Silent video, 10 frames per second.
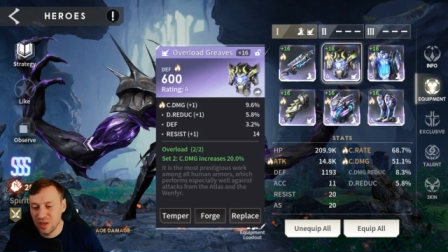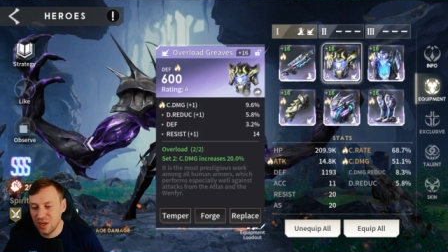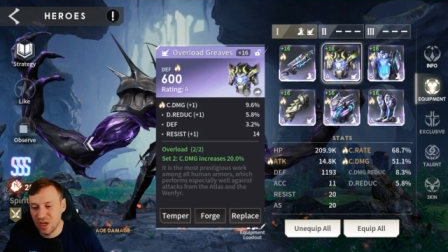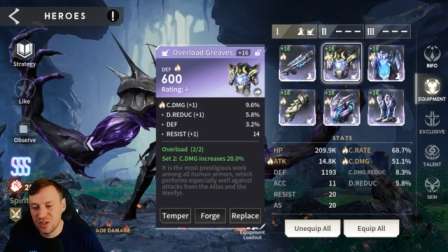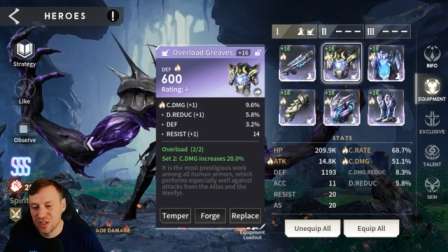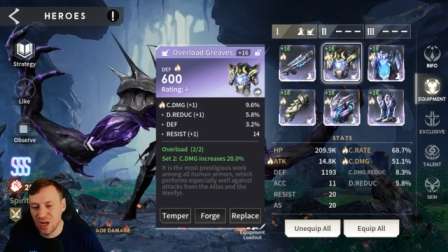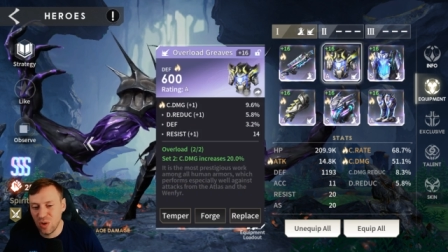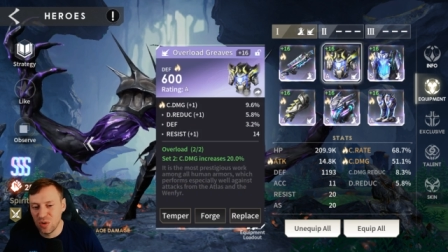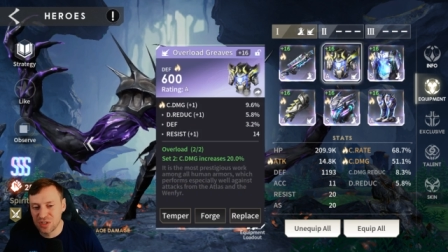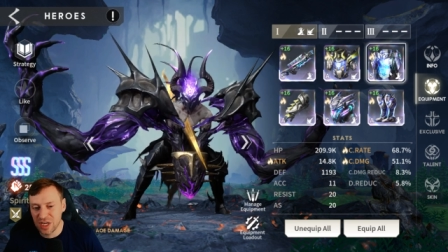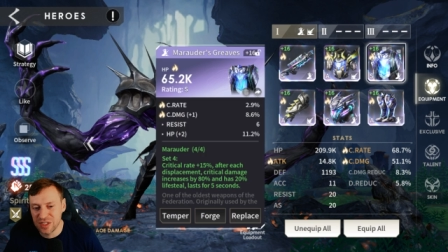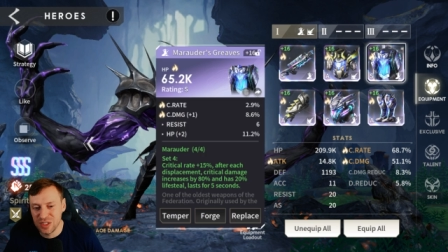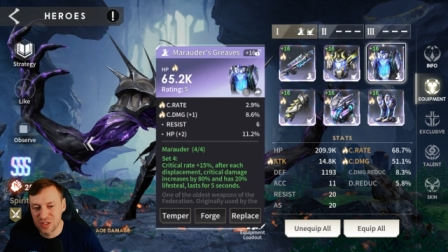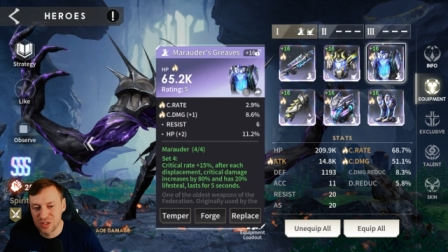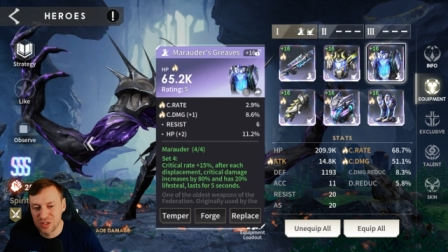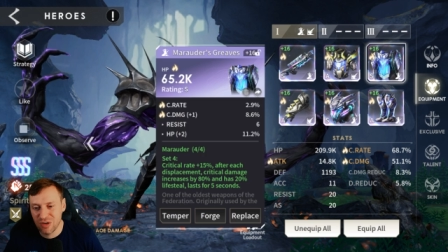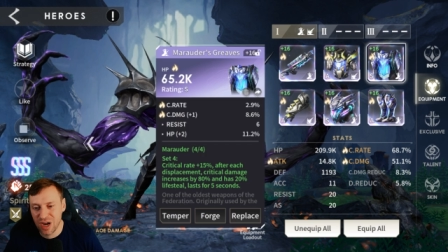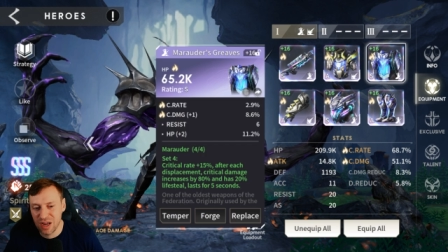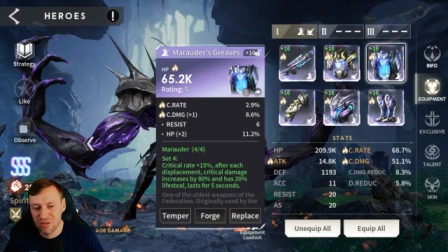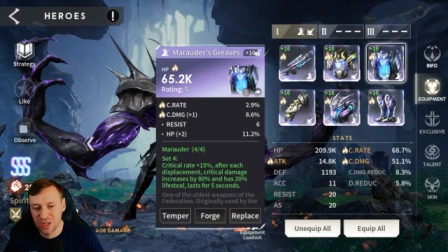You know, just like all assassins, crit
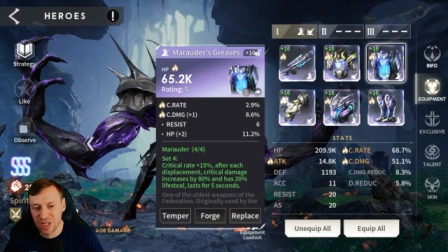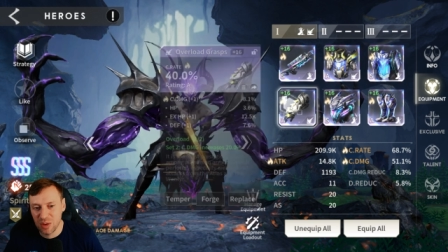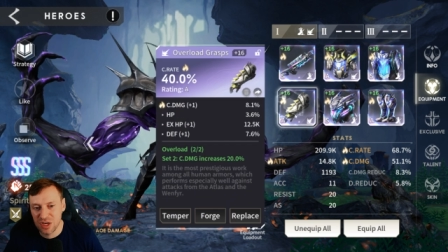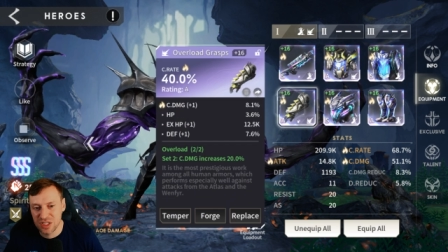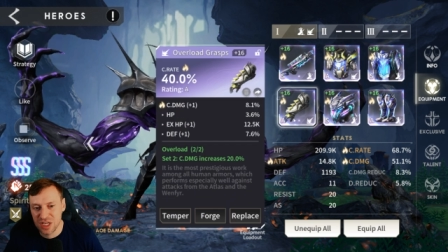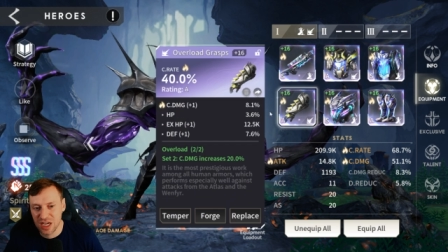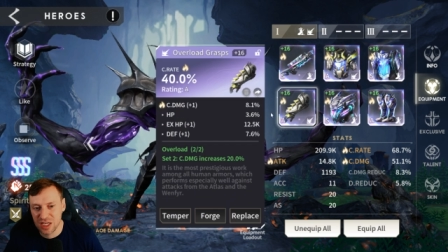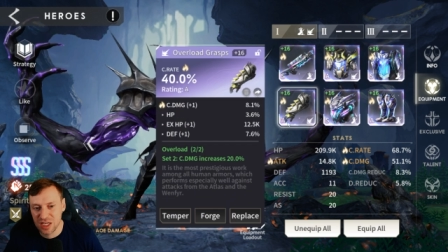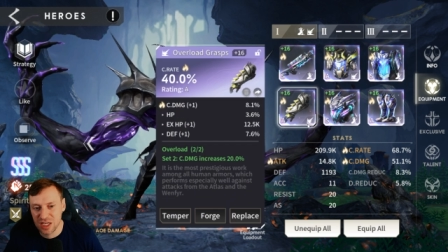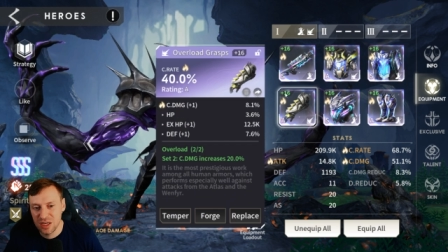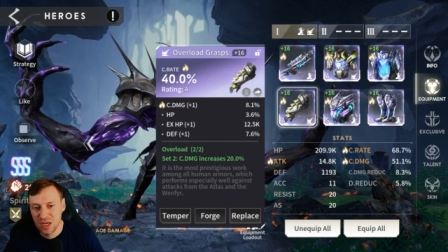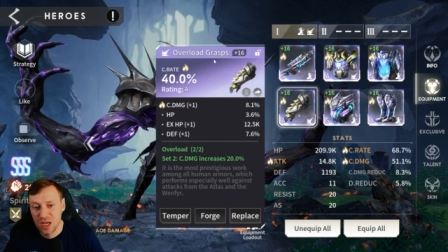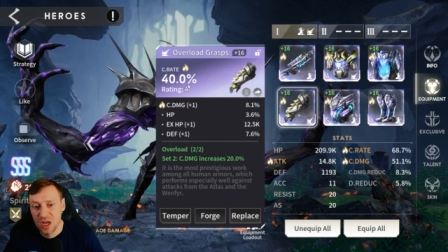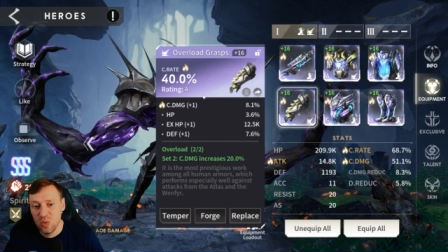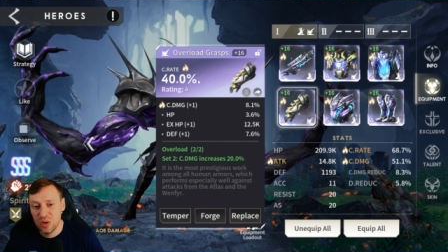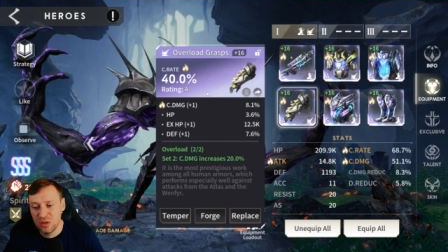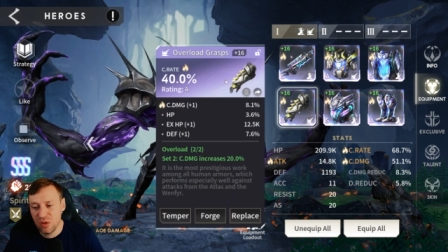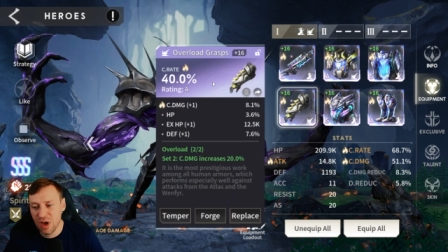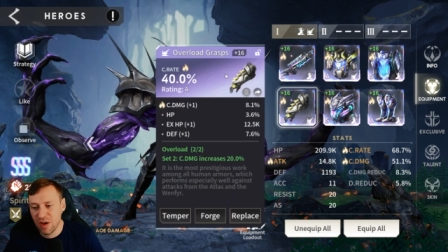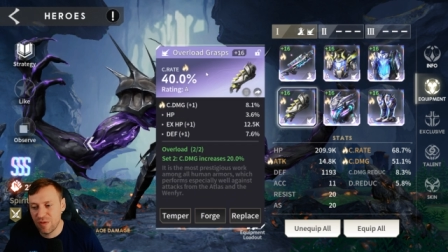rate, crit damage, attack speed. We
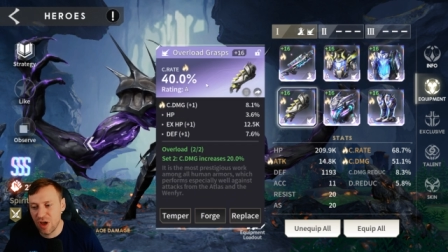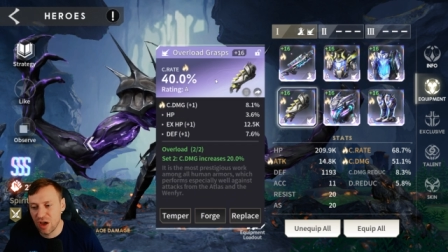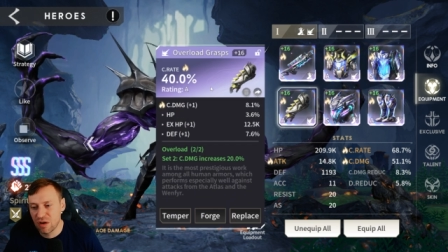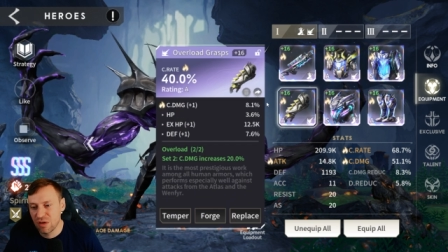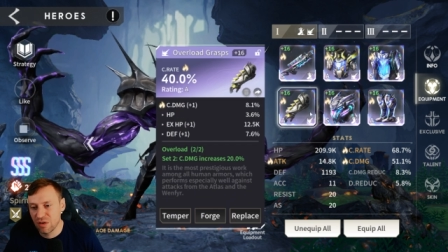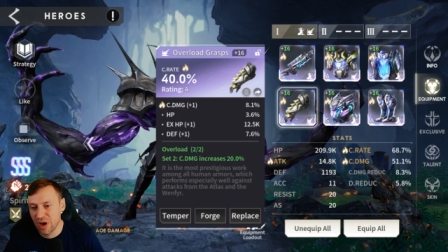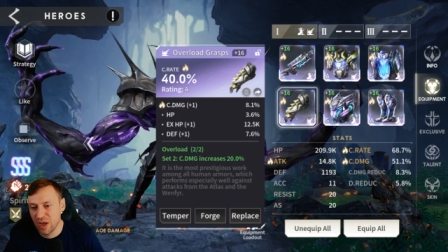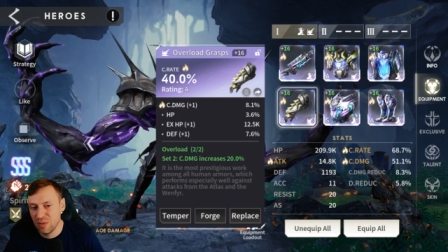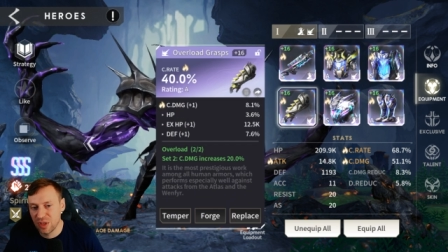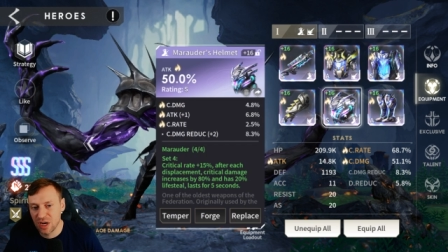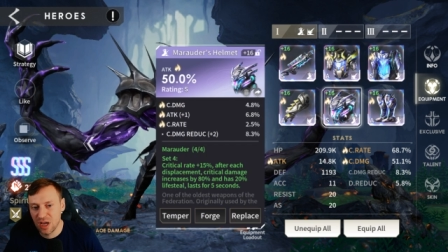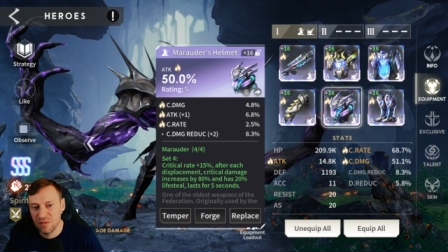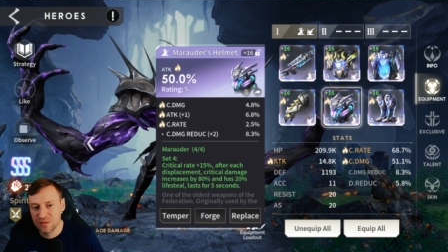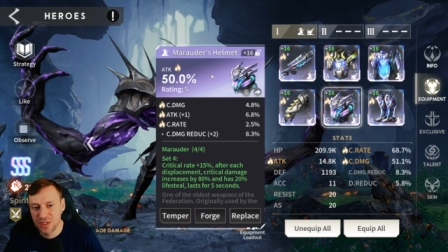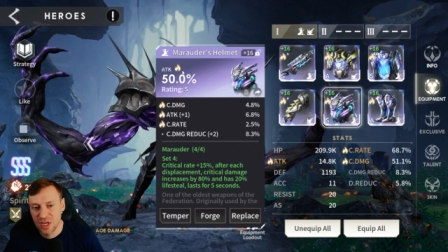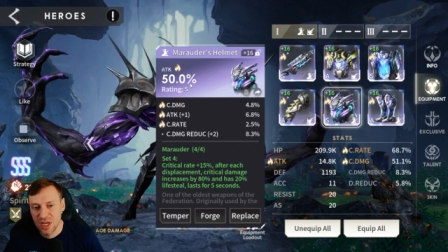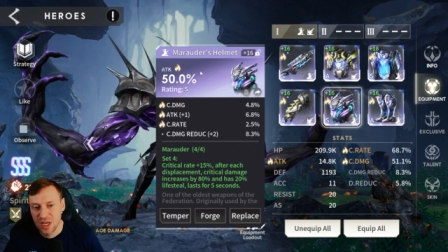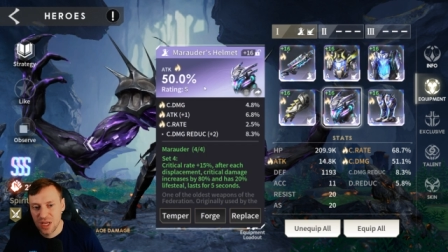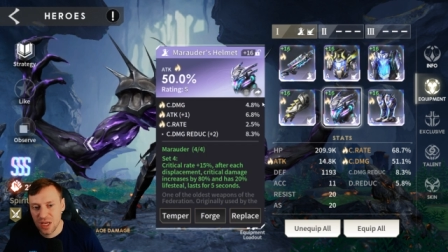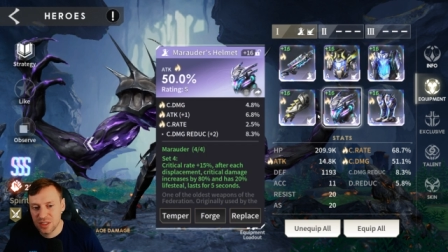do have a crit rate on the gloves,
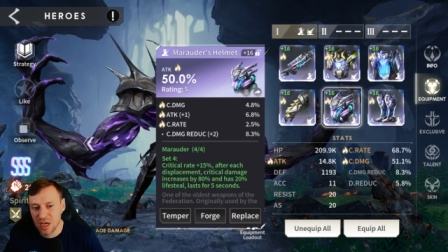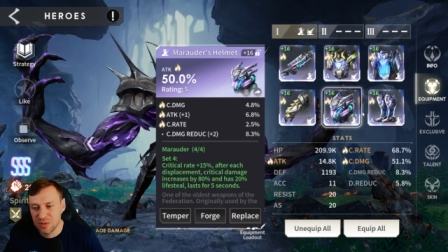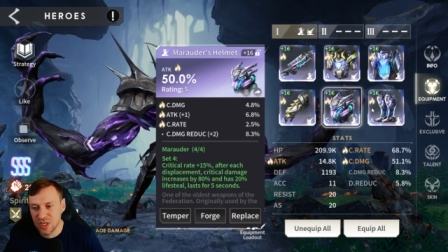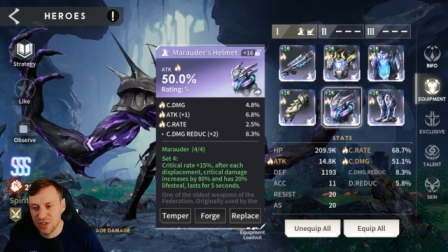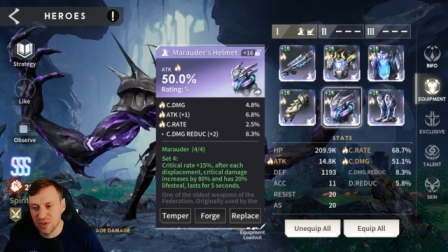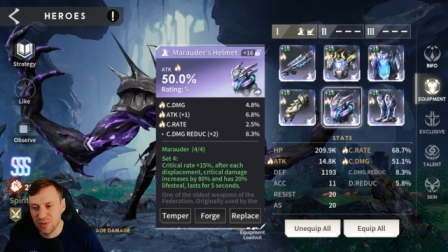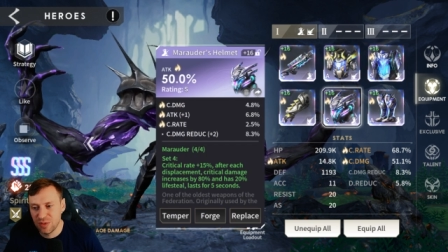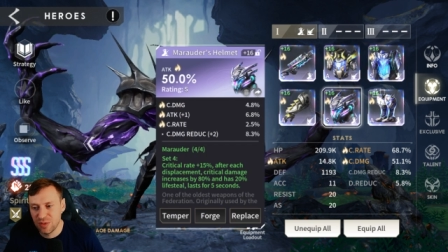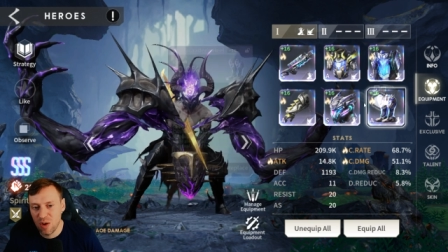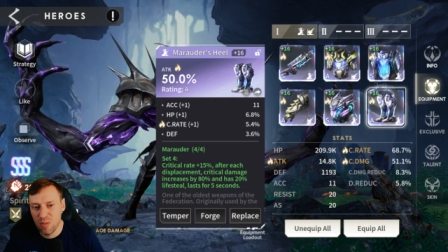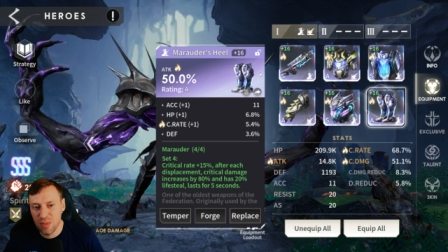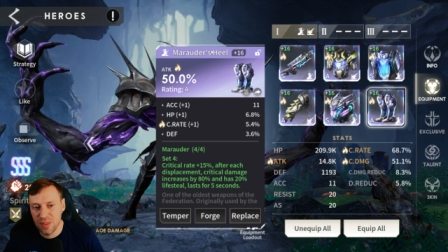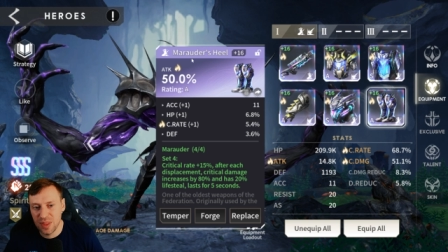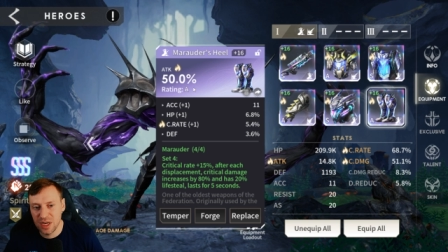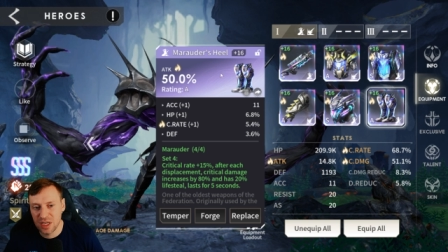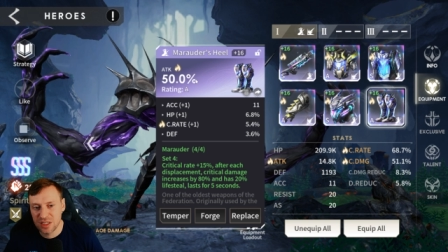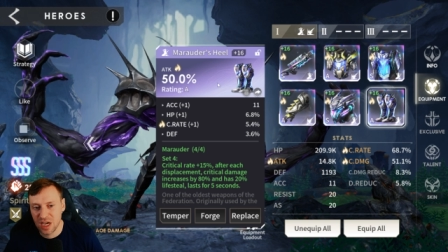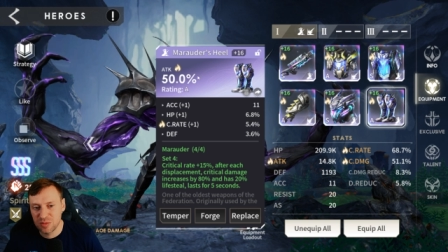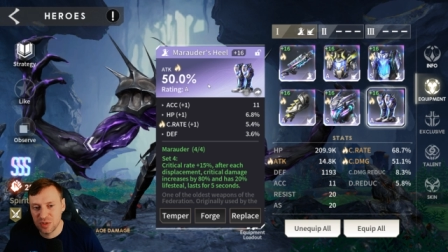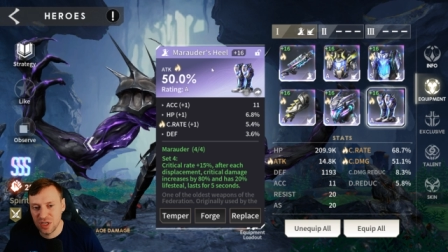attack percentage on the helm, and then
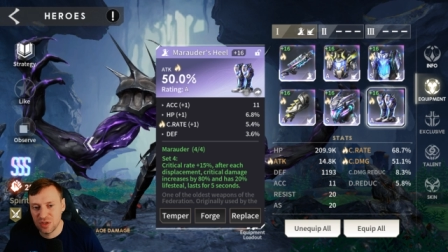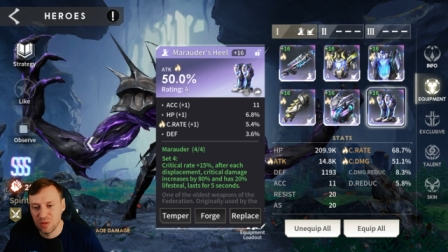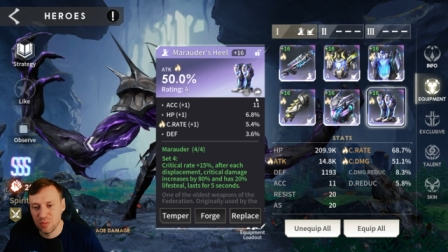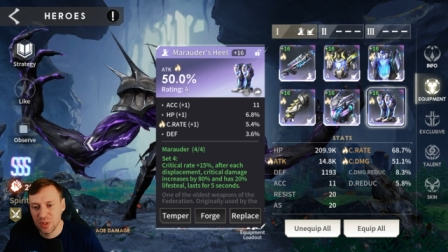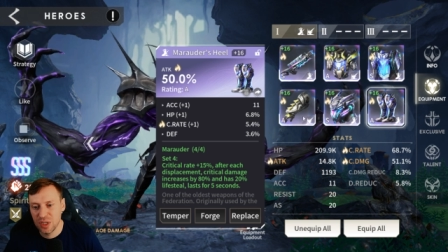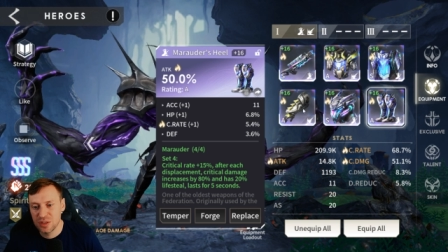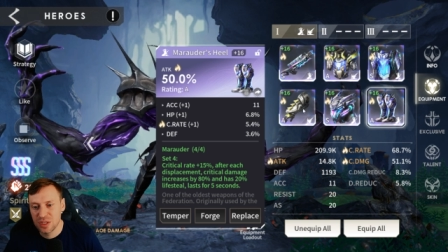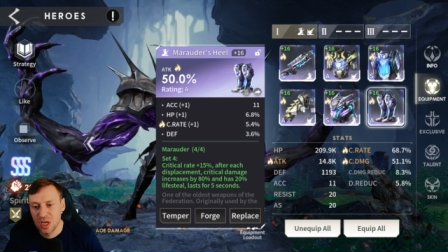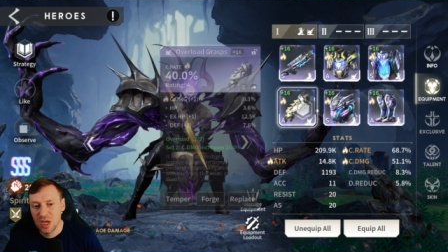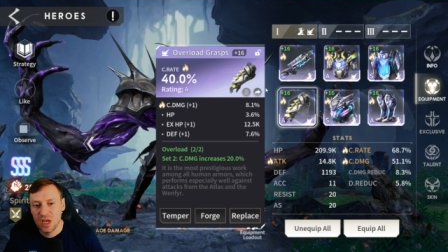attack percentage on the boots.